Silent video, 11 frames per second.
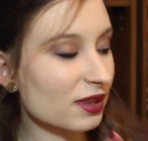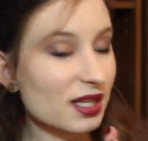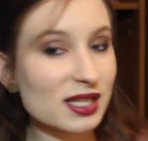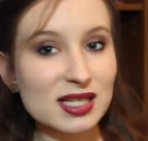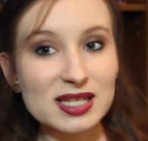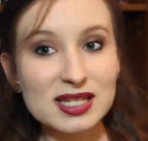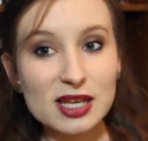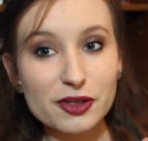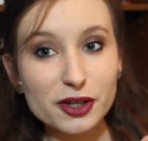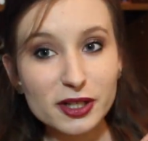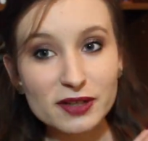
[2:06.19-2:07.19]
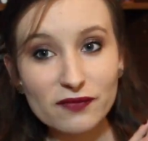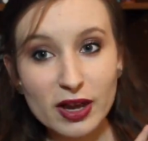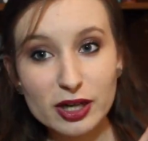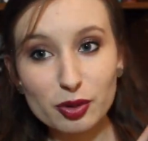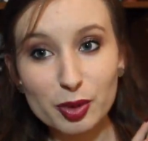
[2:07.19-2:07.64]
This is the third and
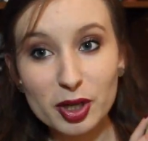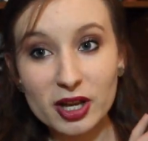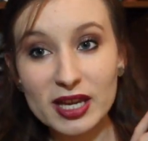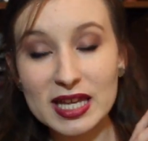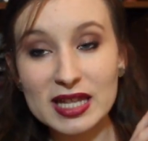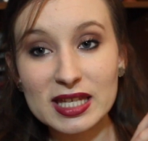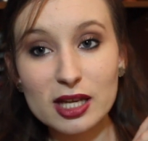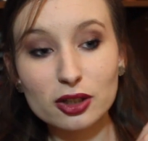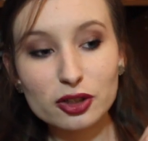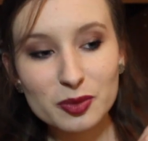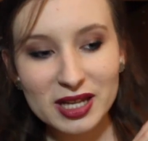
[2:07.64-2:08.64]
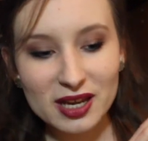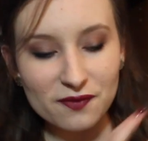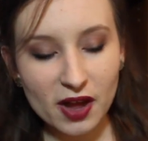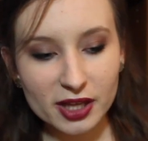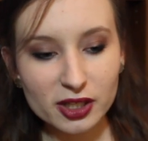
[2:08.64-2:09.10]
final book in the
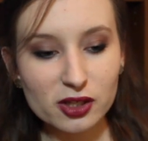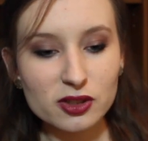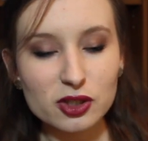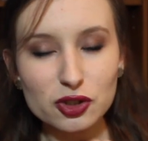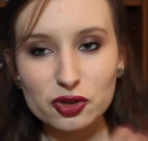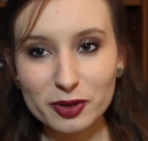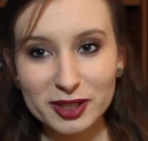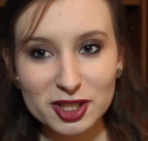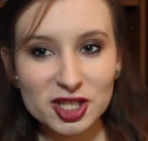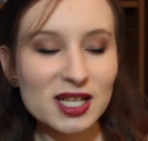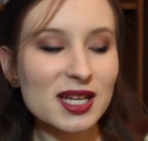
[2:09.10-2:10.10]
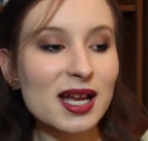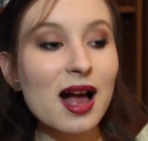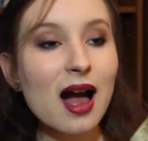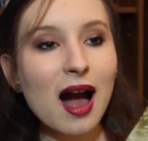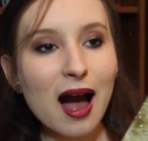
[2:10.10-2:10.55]
Illuminae Files trilogy.
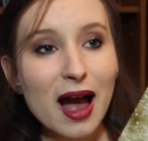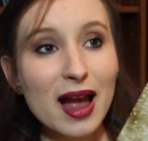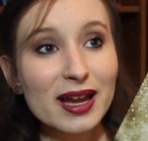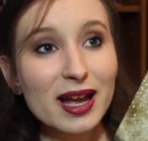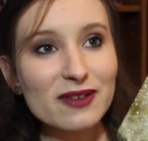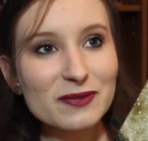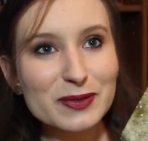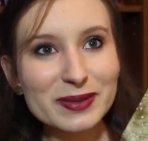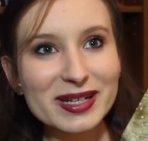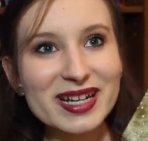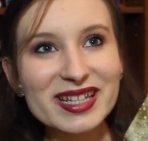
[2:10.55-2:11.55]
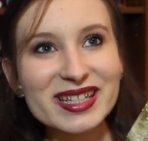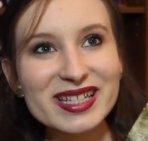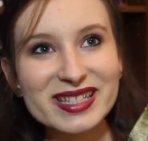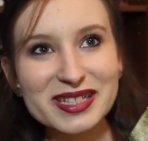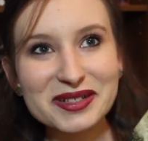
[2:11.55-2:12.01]
I have been reading
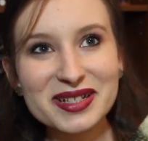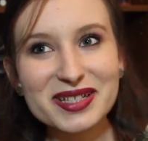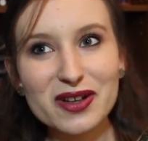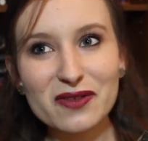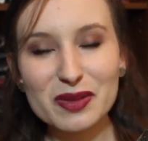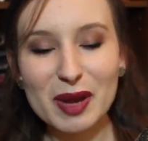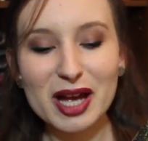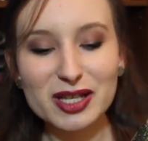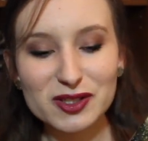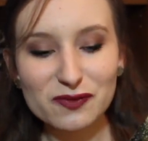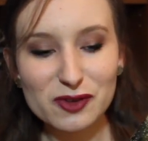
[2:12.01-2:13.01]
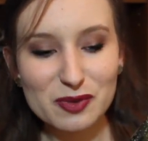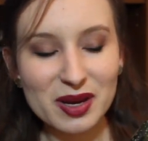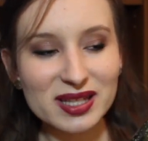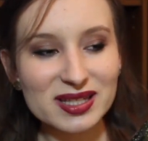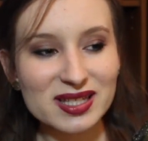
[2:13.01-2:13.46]
this series over the past few
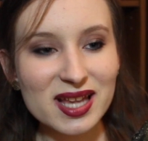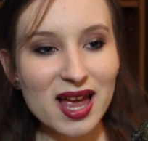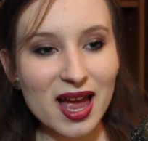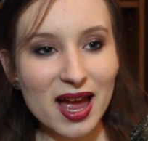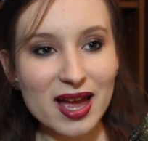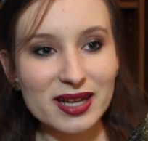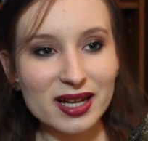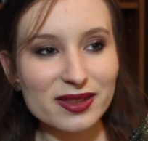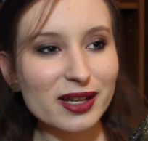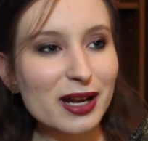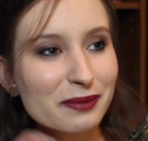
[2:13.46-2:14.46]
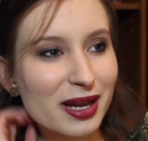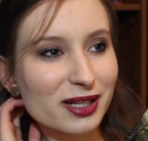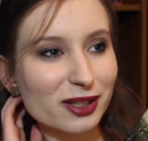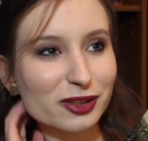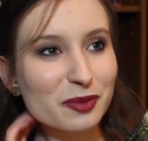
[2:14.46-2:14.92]
months, and I think I
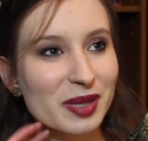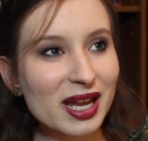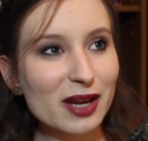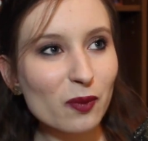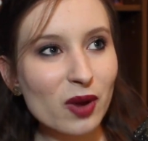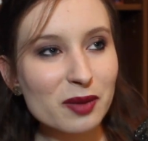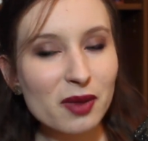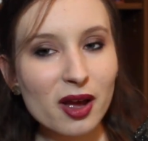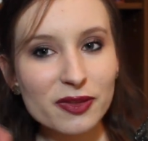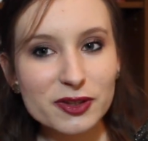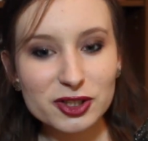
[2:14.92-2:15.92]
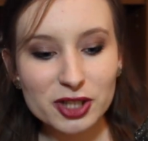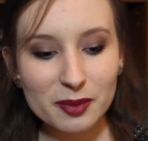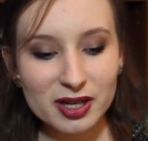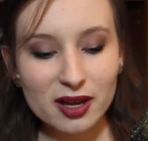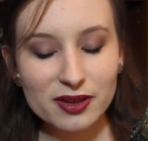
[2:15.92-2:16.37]
read Illuminae one month,
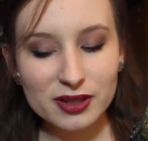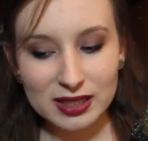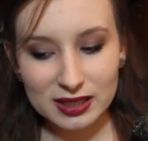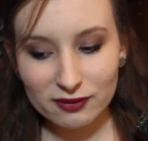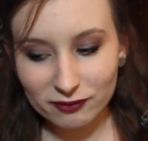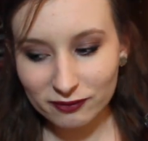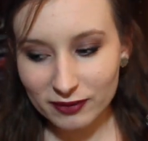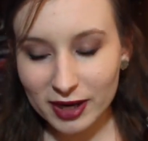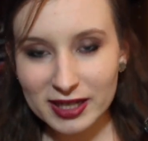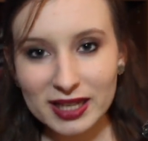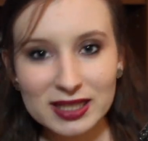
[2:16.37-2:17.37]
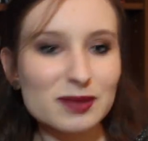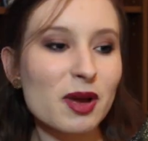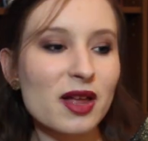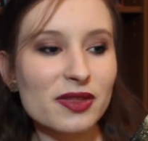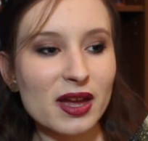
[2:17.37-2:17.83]
Gemina the very next
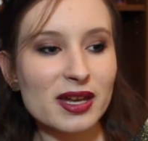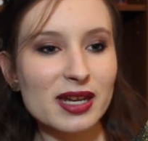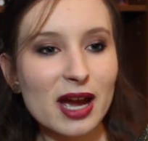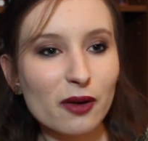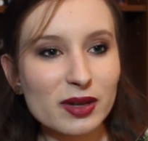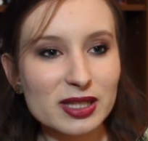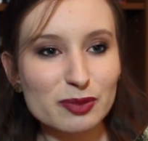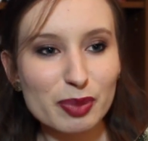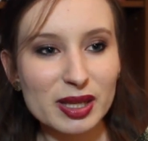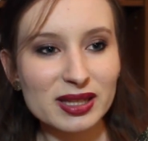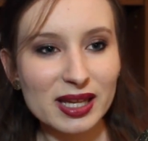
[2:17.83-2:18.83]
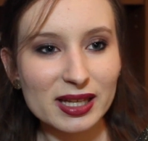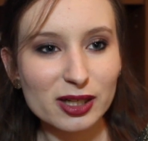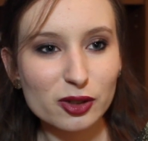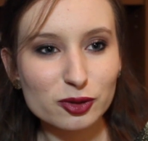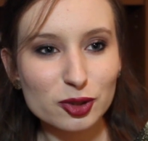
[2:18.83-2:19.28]
month, and now it's been
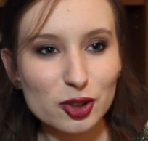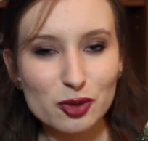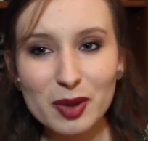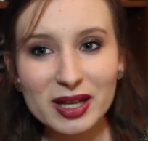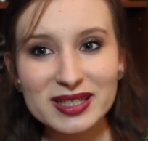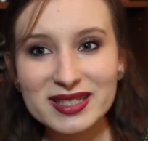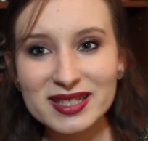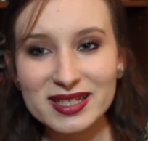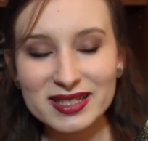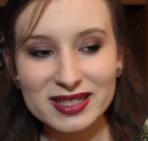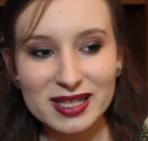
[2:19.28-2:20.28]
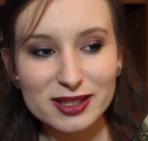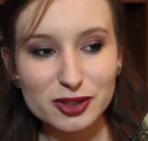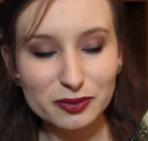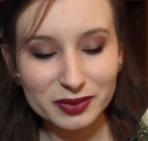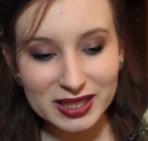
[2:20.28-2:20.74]
like two months
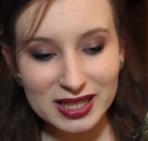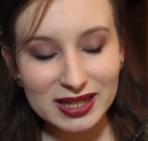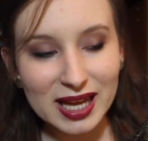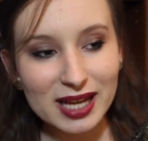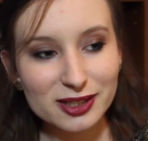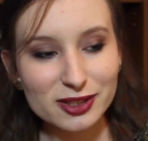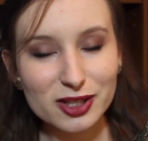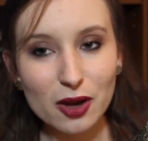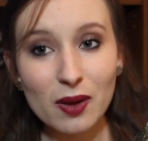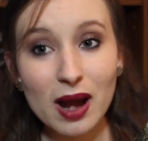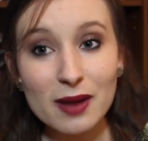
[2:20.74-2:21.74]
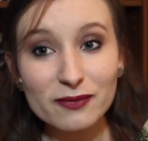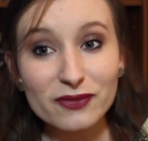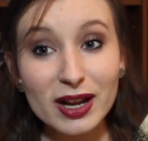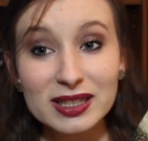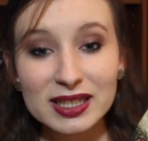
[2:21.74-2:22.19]
since reading that, so I'm
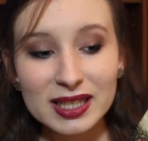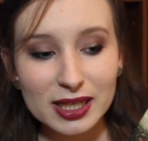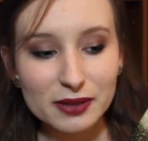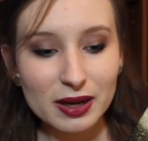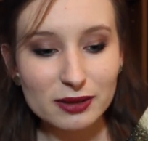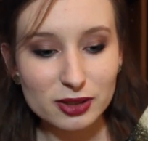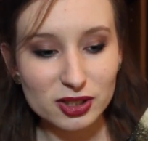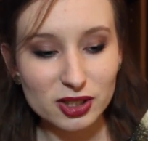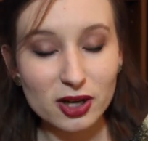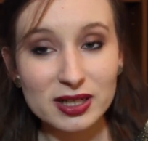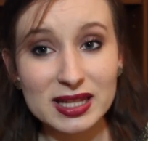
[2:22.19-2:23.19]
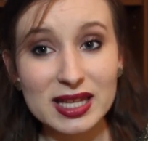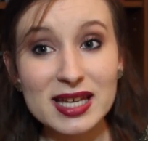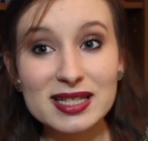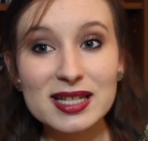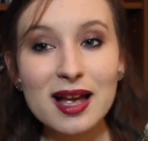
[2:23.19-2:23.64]
finally getting around to starting
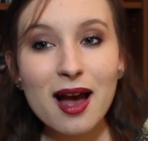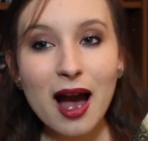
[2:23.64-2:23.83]
this.